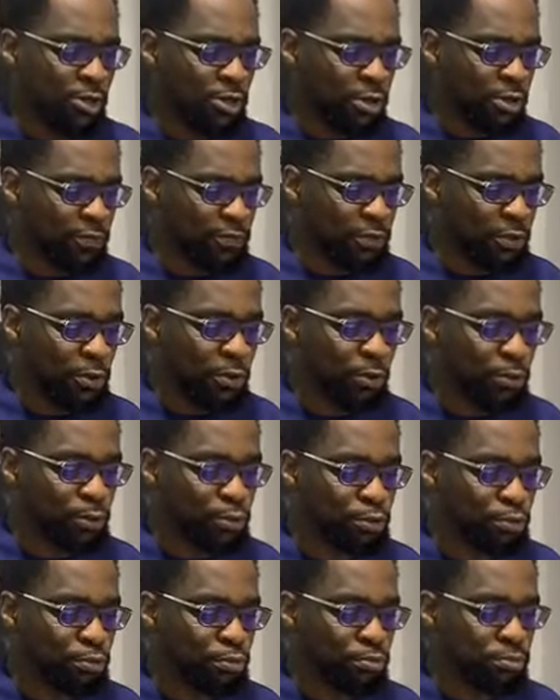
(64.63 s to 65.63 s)
of
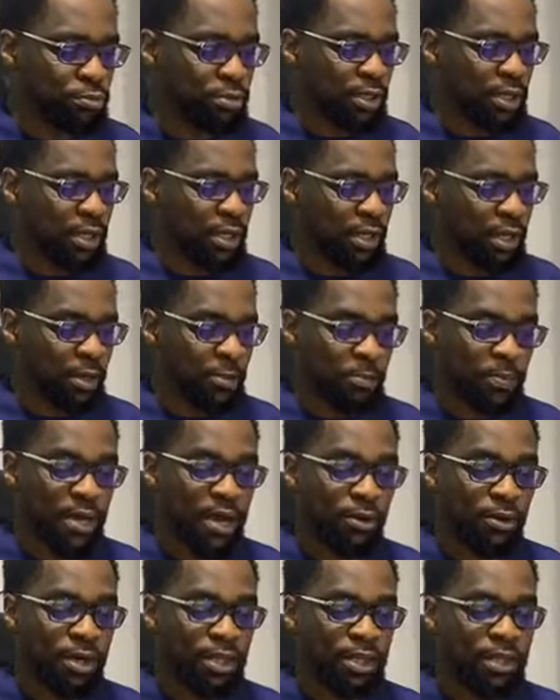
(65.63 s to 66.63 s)
Ikorodu,
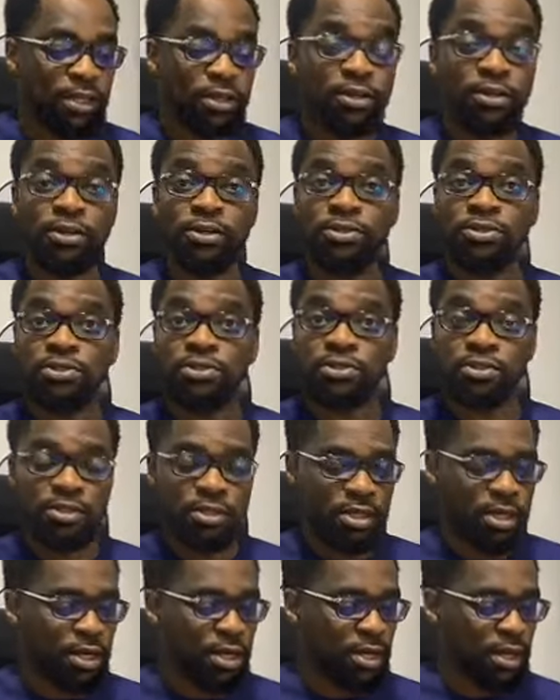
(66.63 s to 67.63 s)
Empower, Lagos,
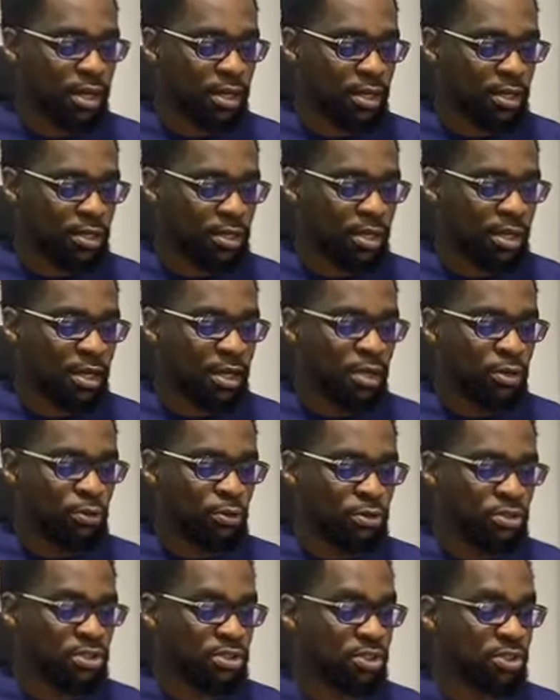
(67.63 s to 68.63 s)

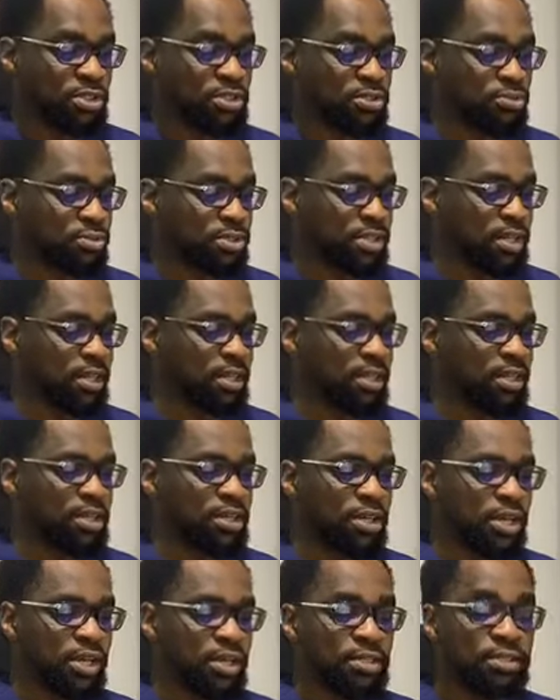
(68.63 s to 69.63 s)
who's just recently
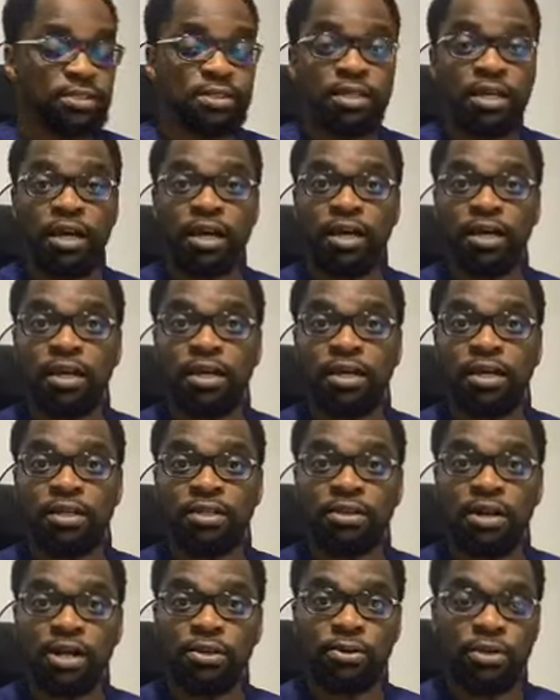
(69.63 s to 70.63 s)
gained
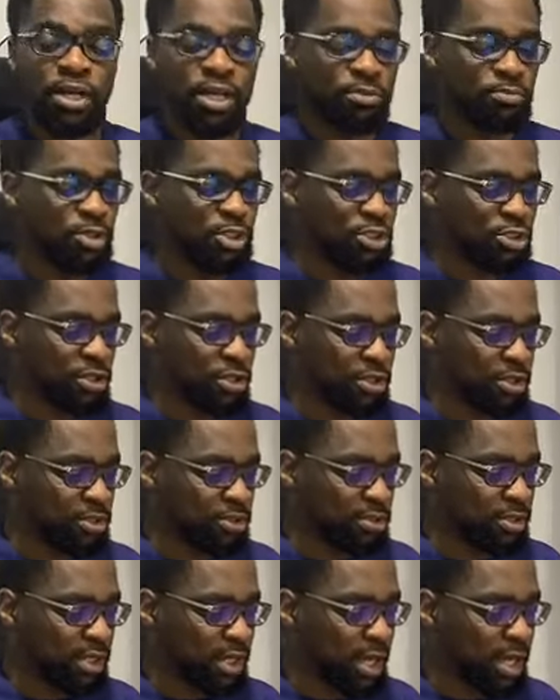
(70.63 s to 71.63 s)
graduate admission into
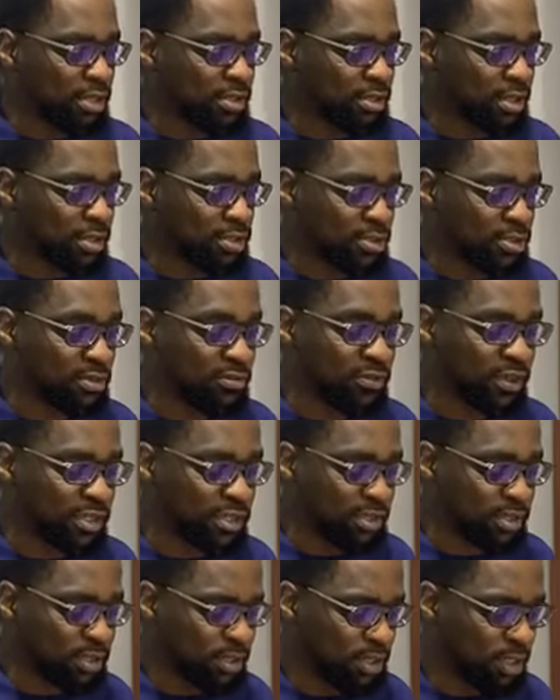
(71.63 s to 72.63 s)
the Kansas
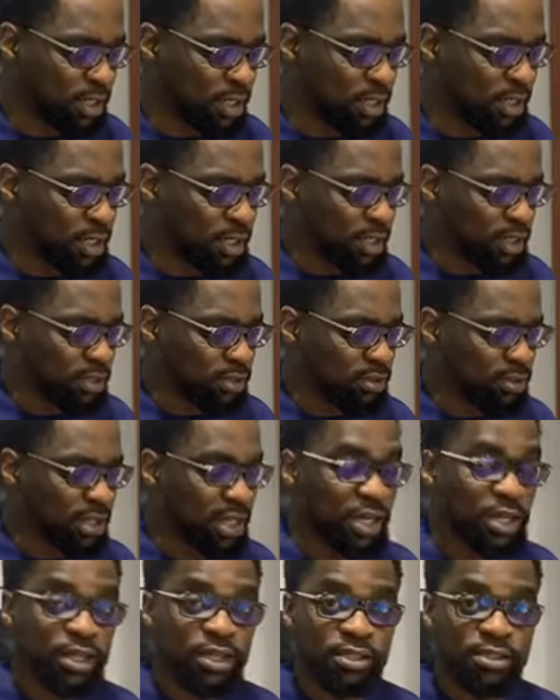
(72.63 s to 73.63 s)
University in the
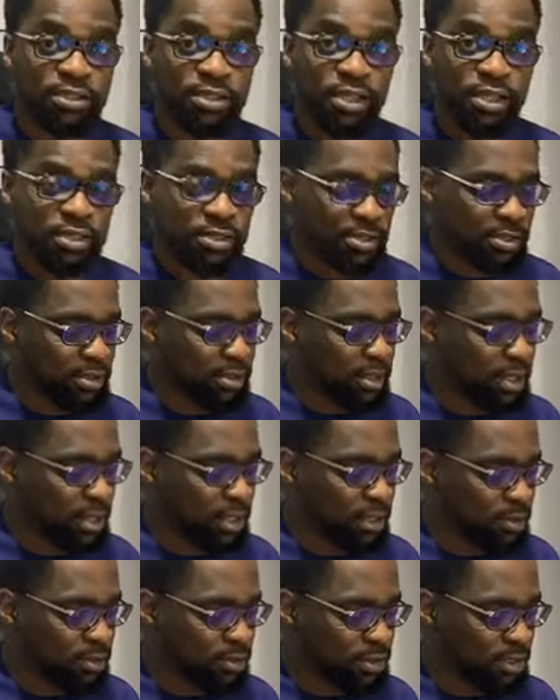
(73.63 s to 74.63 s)
United States,
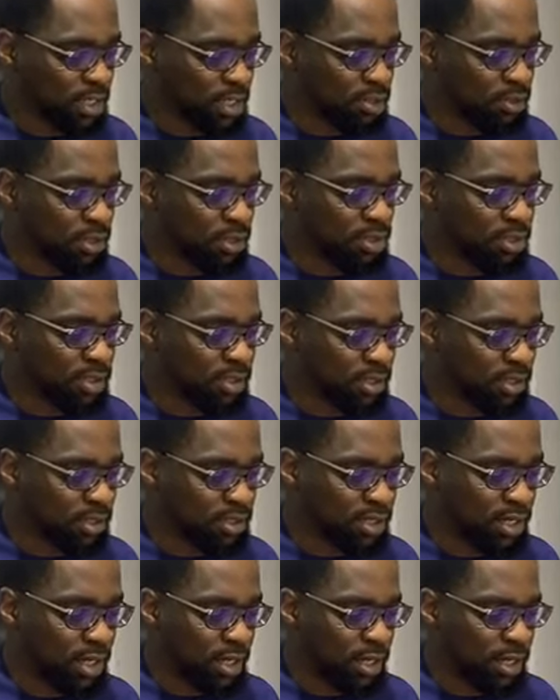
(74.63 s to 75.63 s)
January this
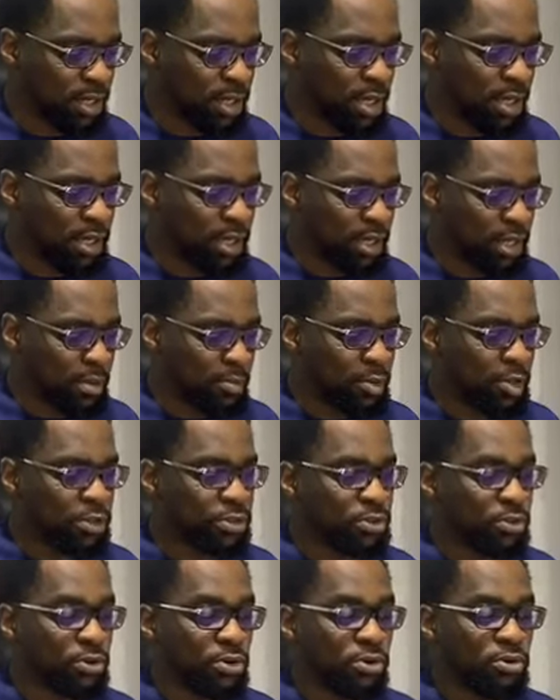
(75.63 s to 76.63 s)
year. Let me
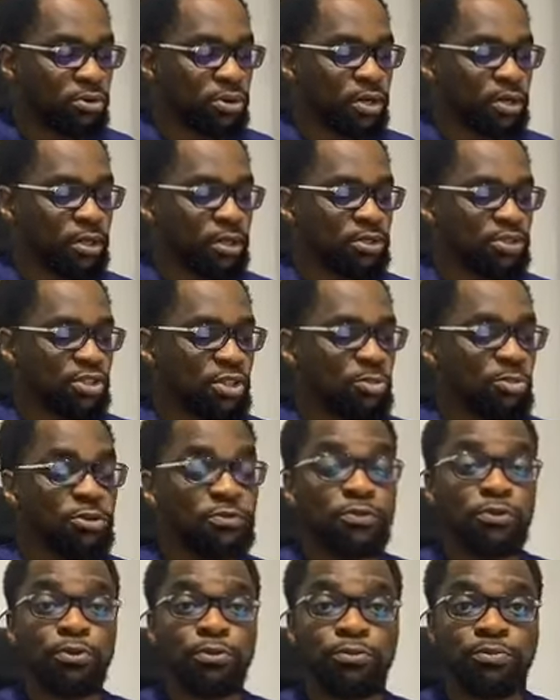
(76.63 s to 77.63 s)
also congratulate some of
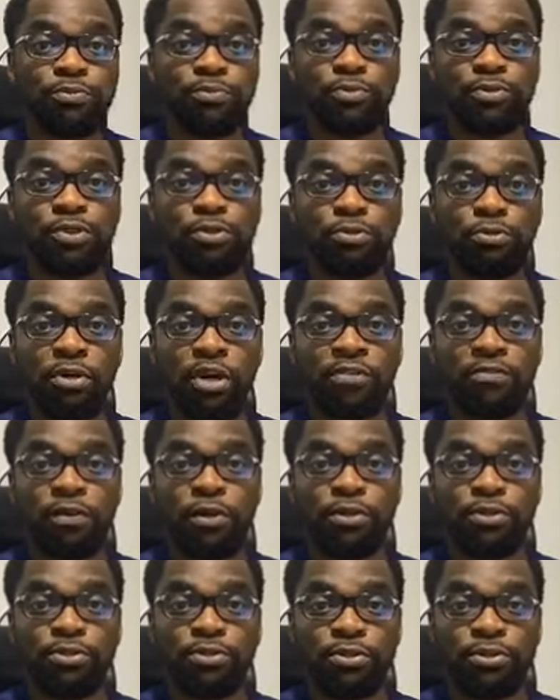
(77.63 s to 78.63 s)
you who have
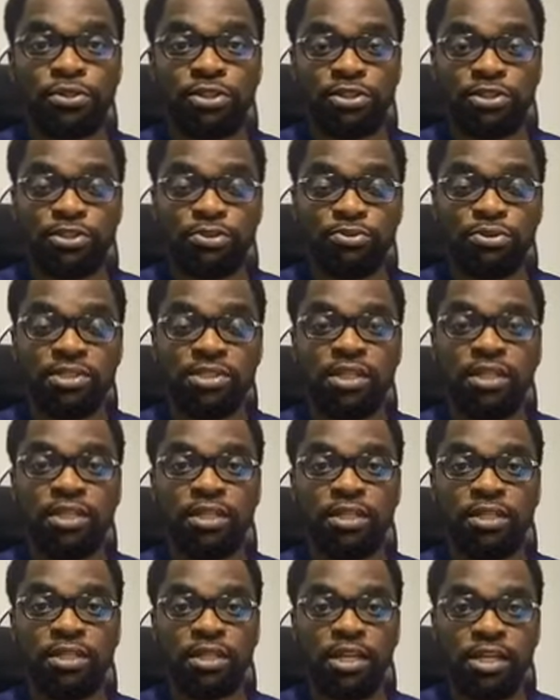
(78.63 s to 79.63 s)
also just
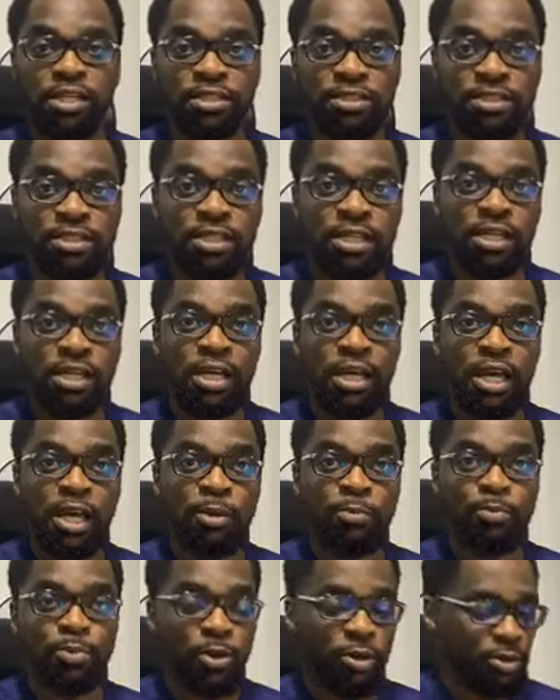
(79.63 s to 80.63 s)
recently gained
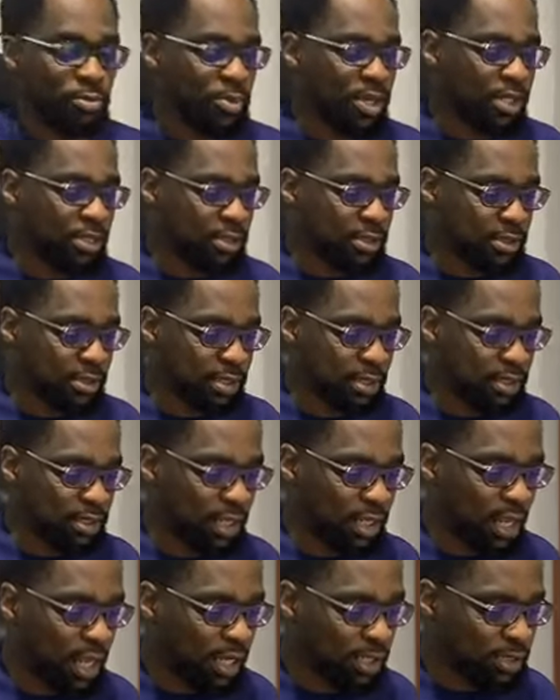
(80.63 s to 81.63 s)
employment in the
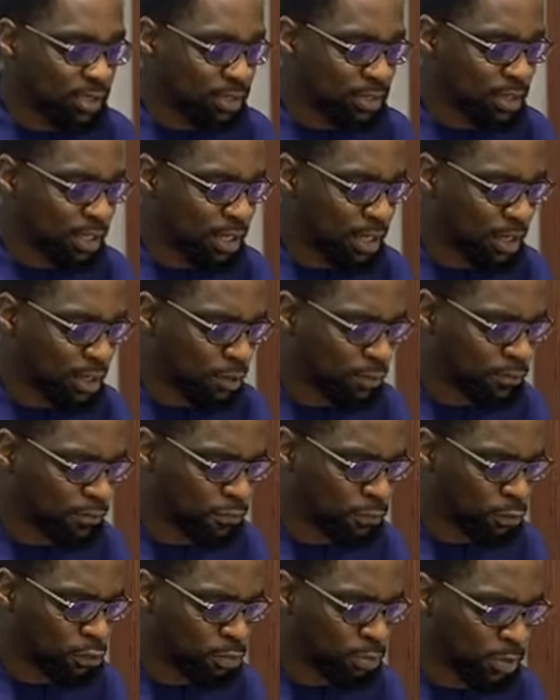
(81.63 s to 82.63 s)
last
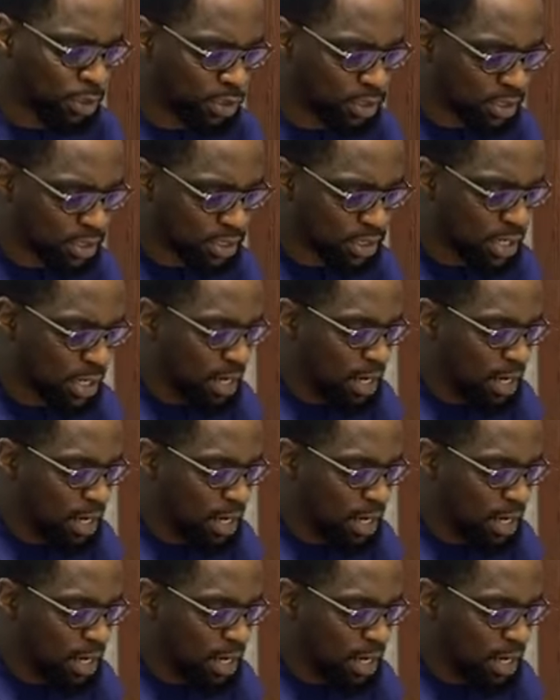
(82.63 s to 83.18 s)
few months.